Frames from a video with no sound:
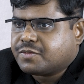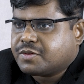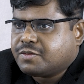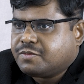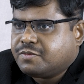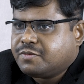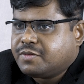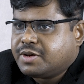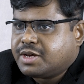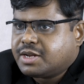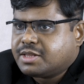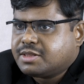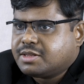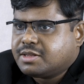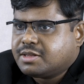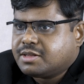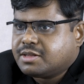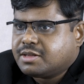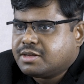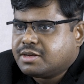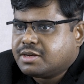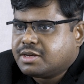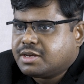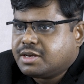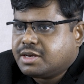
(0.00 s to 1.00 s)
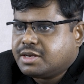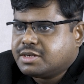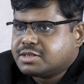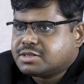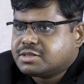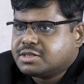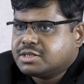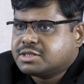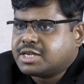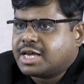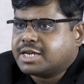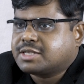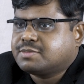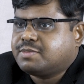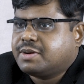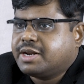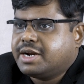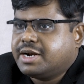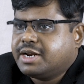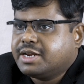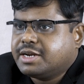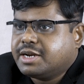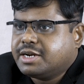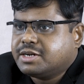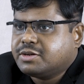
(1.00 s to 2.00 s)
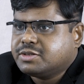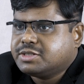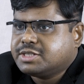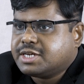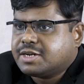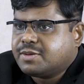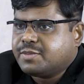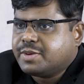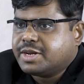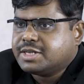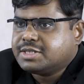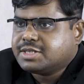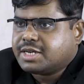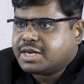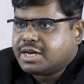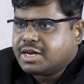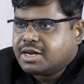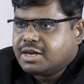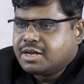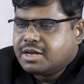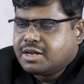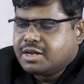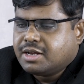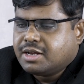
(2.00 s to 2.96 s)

where he is explaining it to Janamejaya,